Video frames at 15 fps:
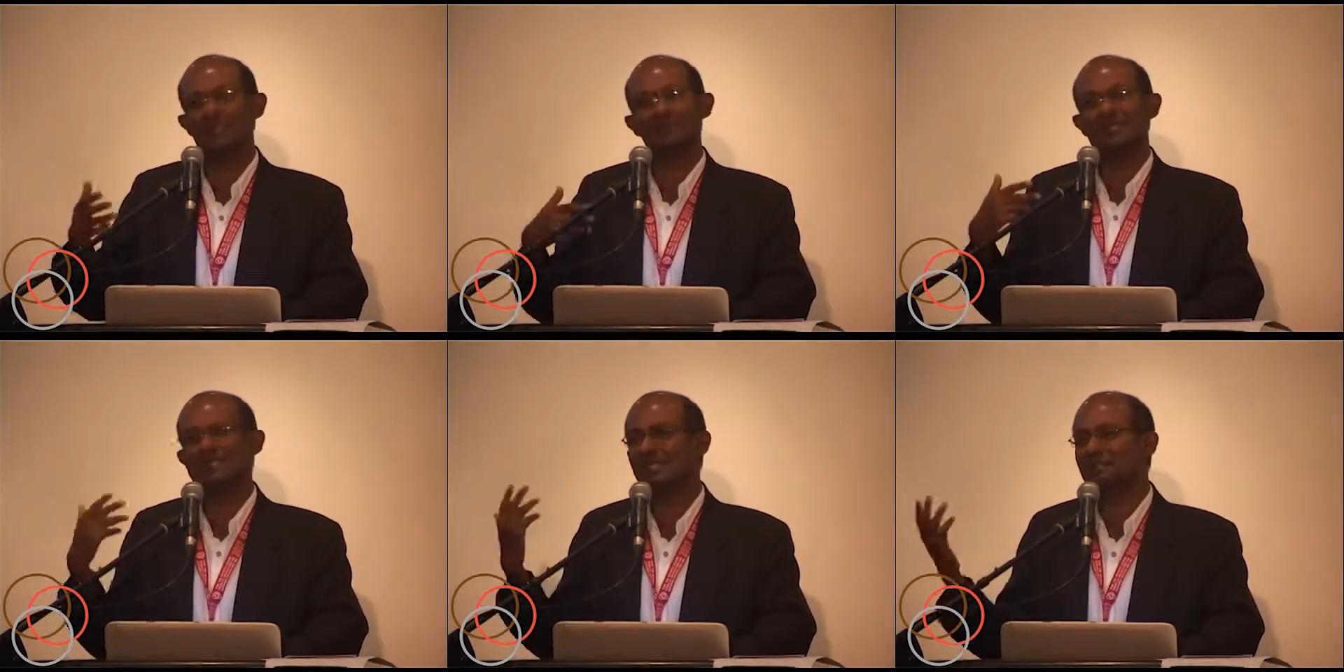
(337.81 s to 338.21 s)

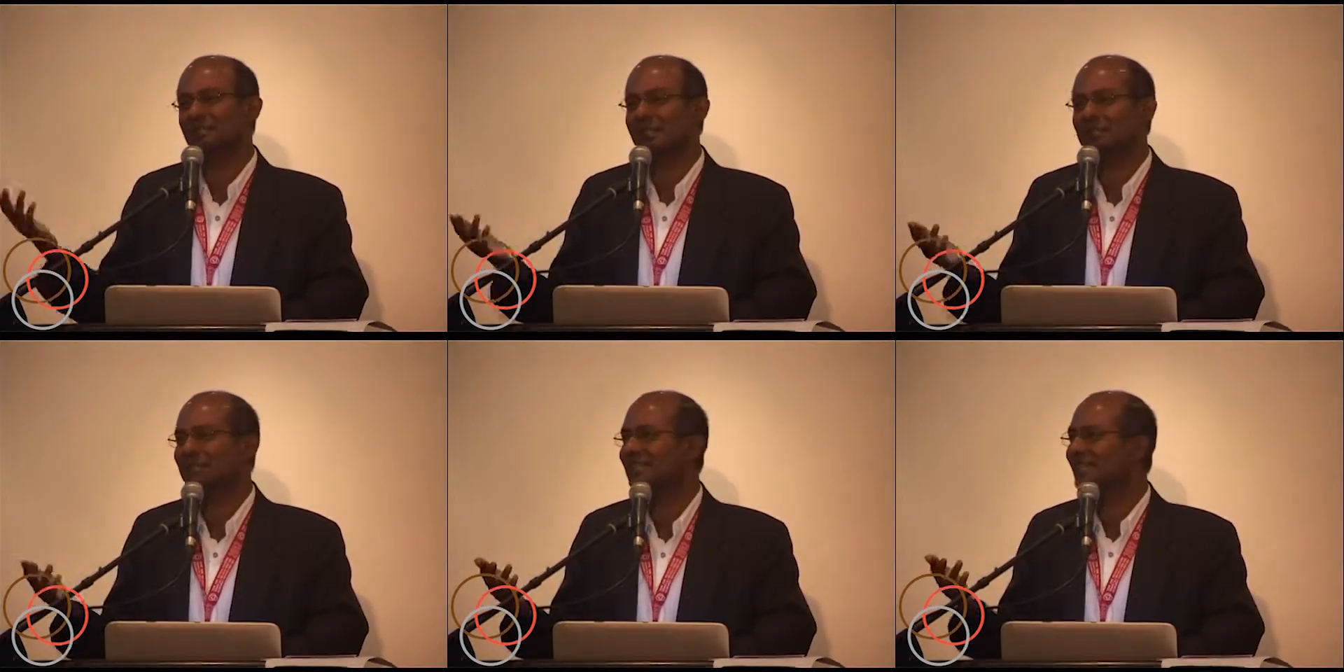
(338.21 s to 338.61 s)
I mean,
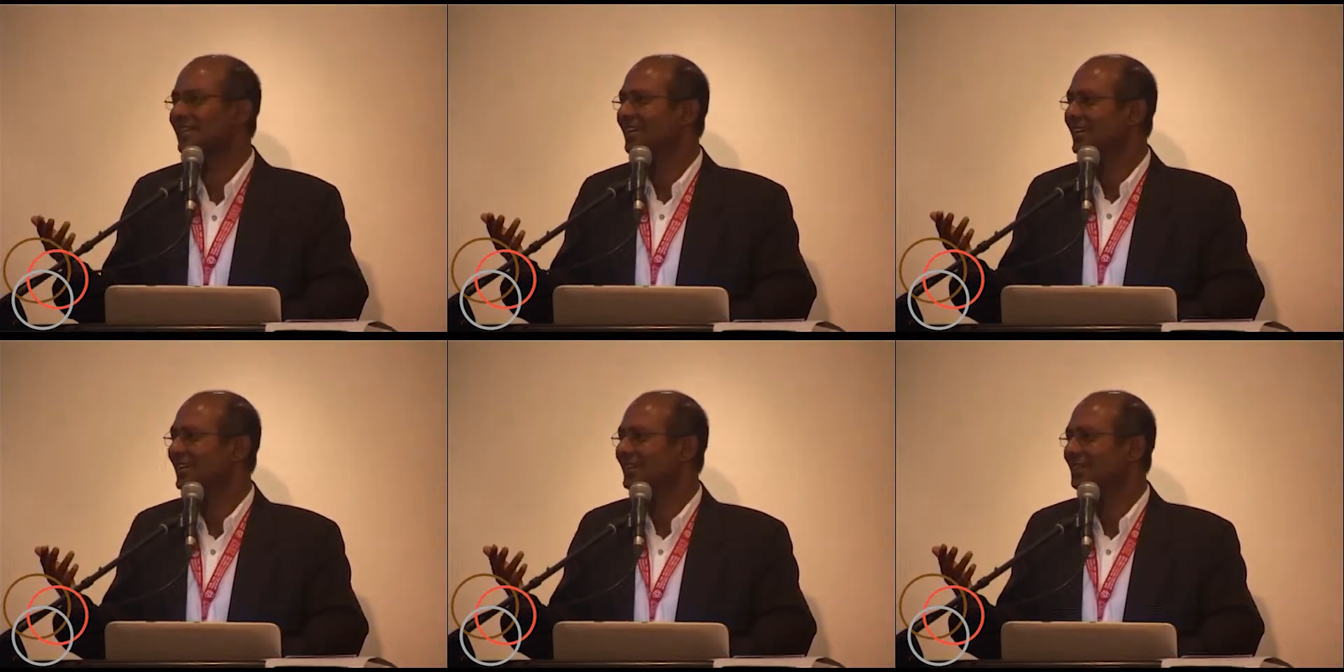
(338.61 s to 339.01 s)
sometimes
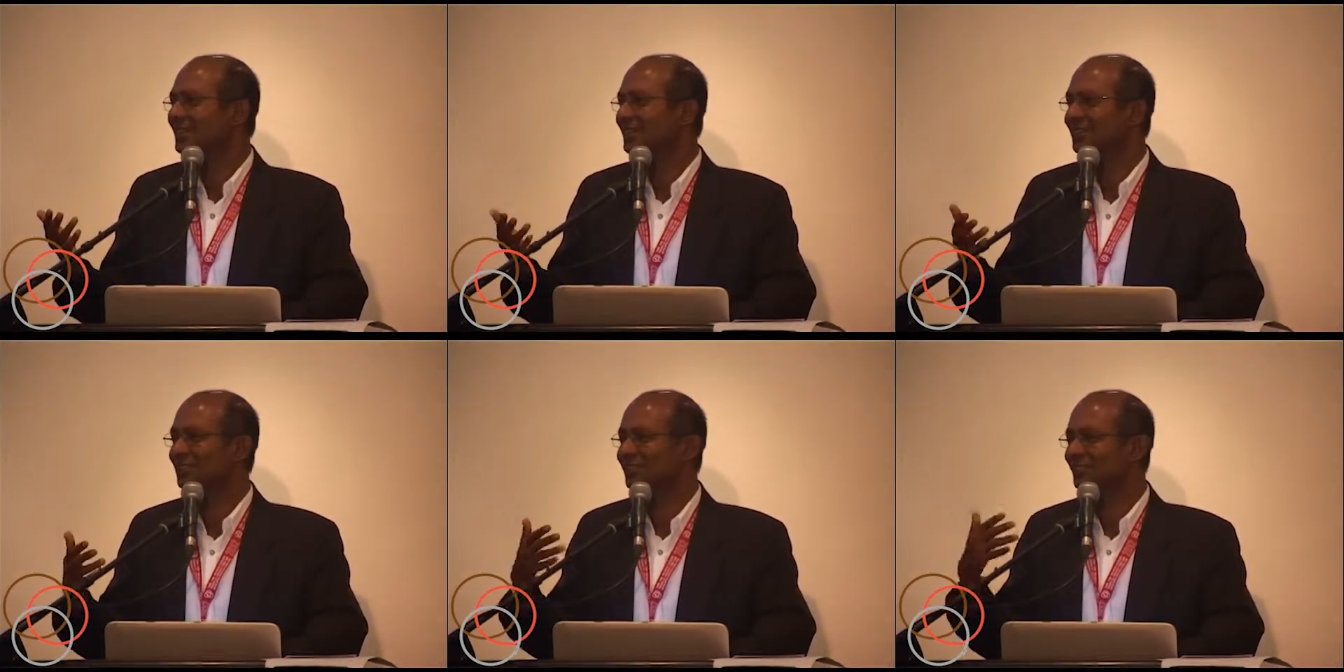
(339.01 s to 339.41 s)

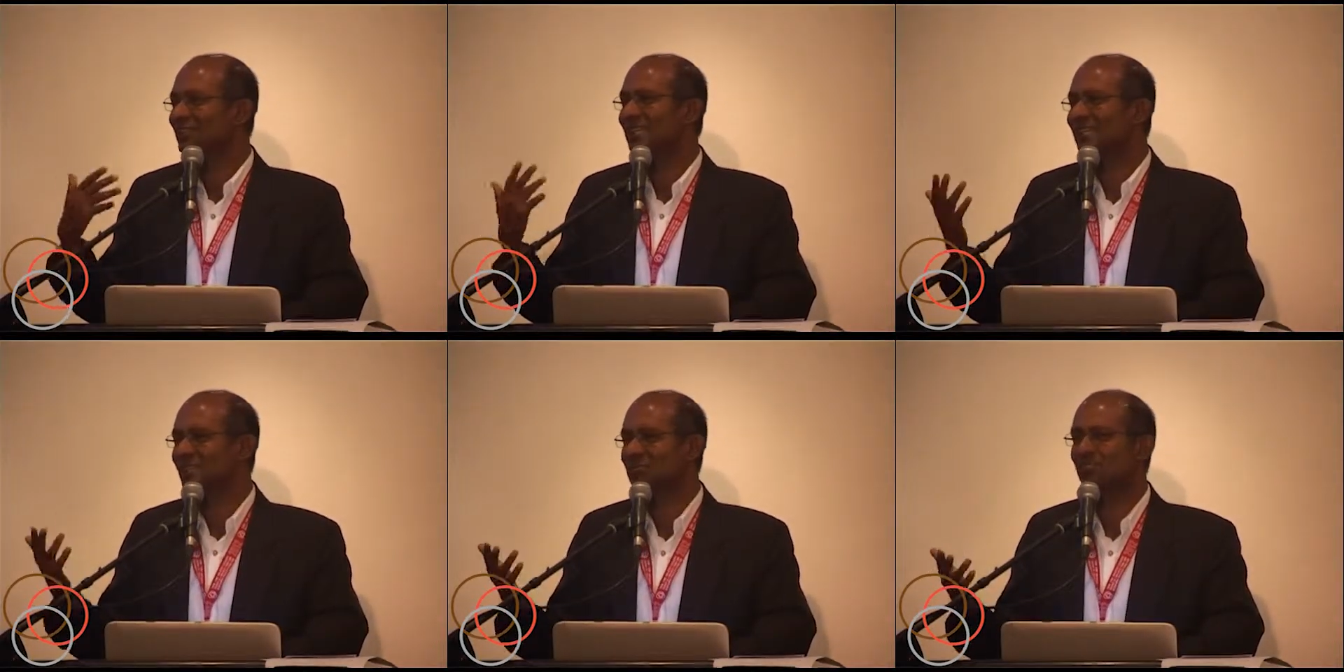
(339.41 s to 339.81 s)
your
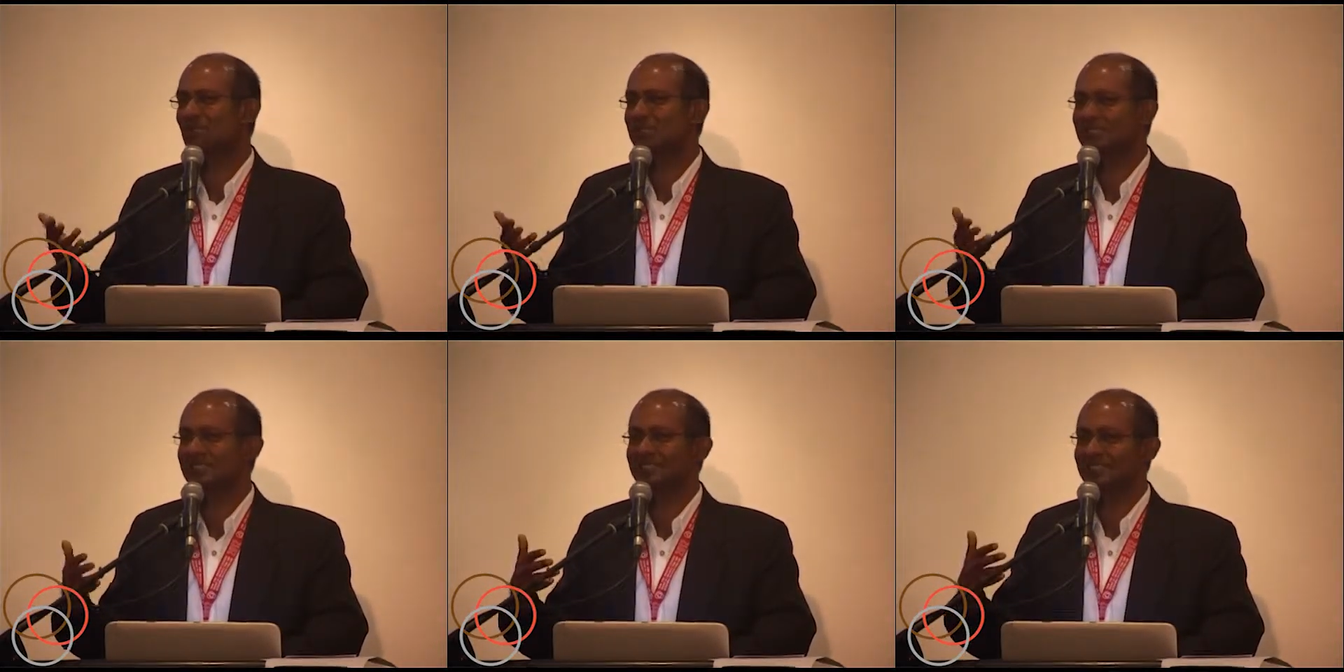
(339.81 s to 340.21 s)
thinking
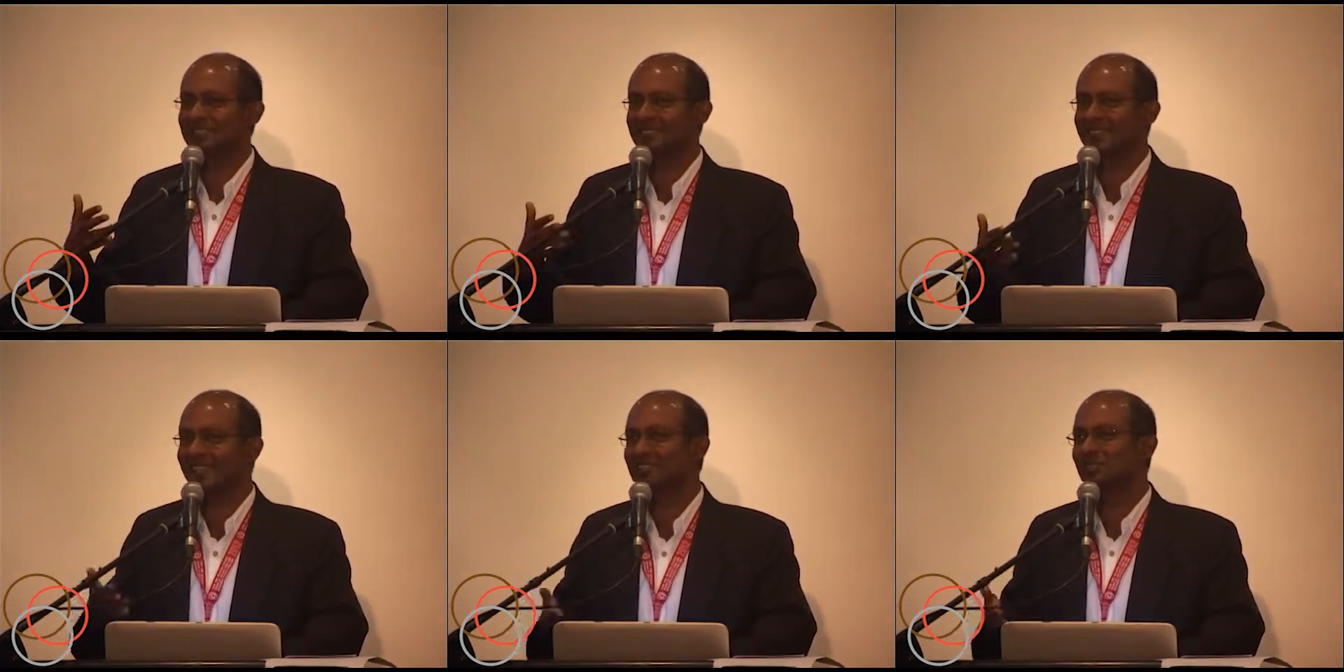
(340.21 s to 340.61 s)
process
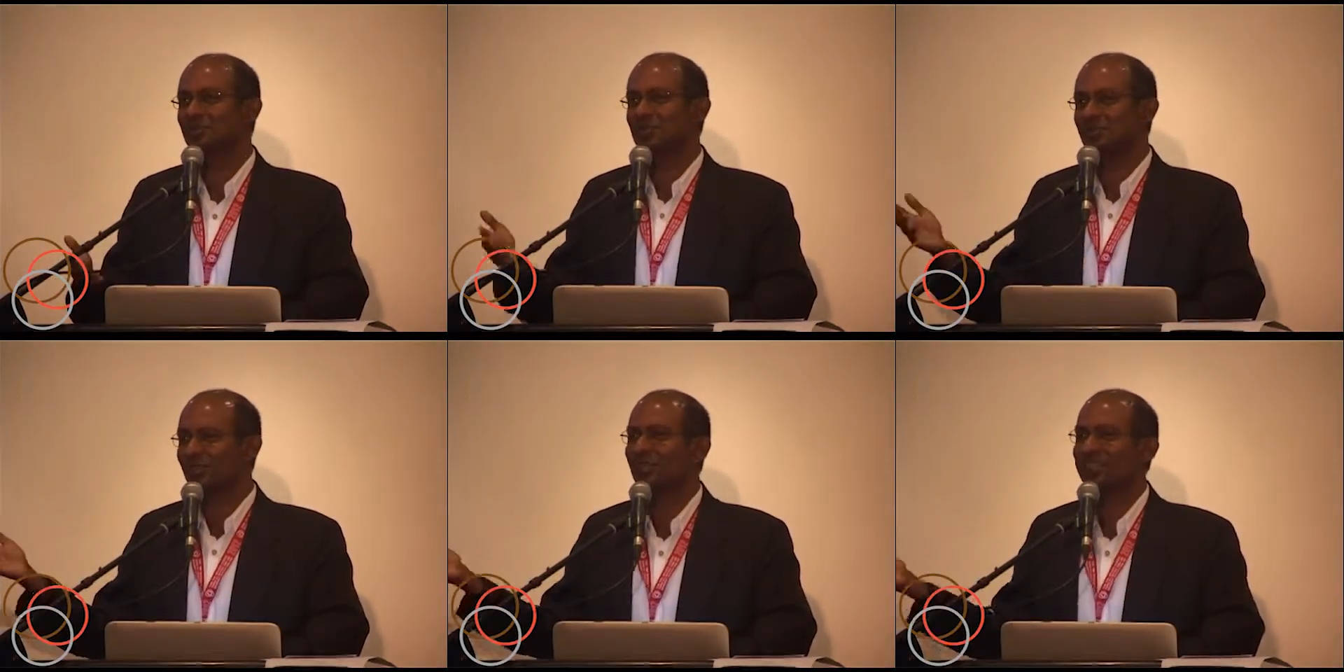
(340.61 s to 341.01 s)
takes
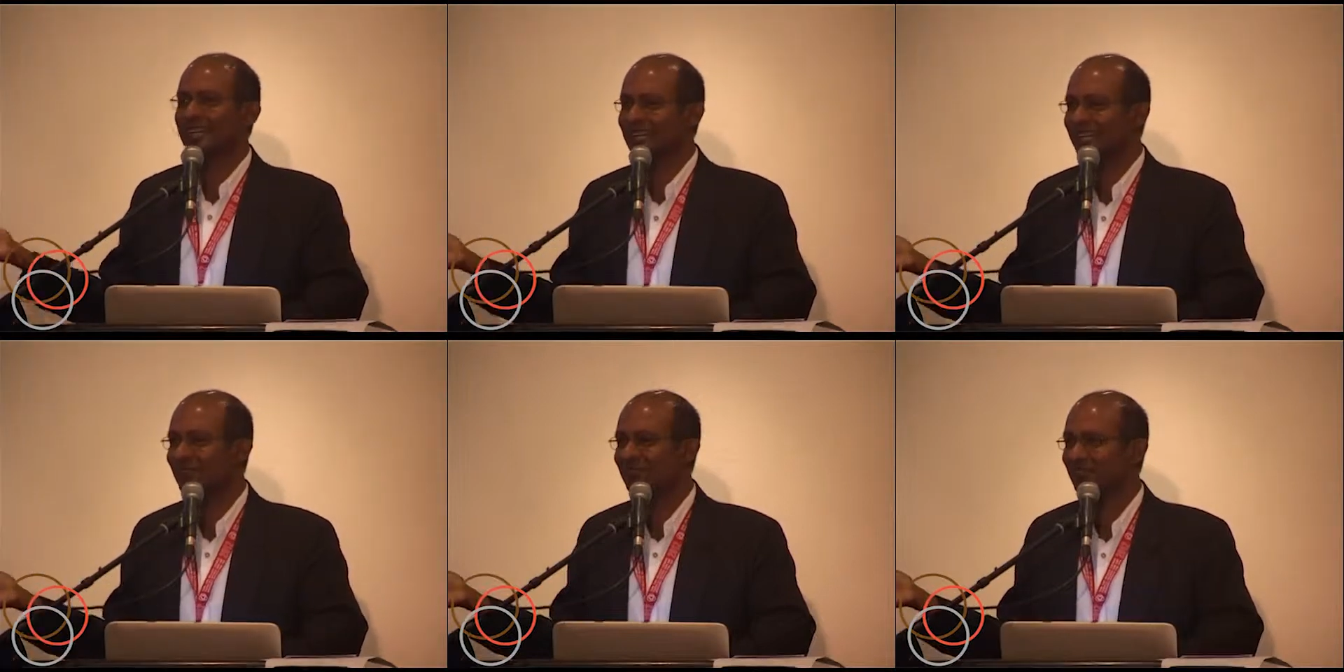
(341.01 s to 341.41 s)
you beyond
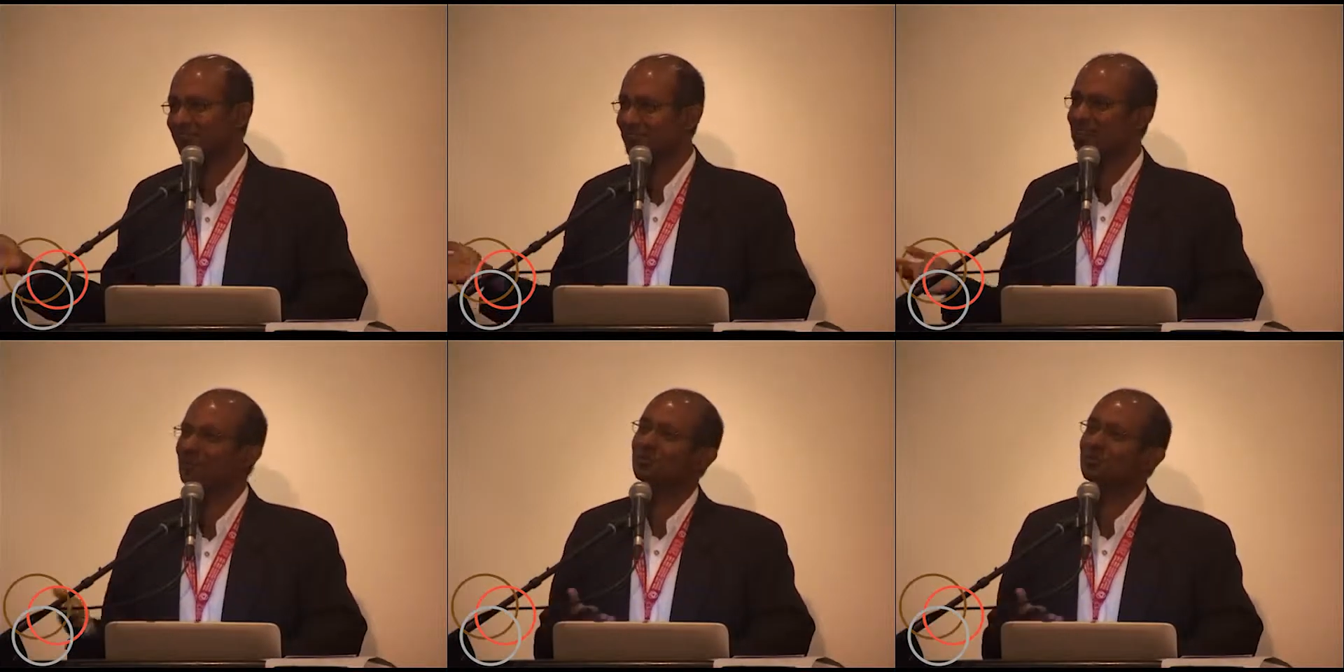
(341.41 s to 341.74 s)
that half an hour.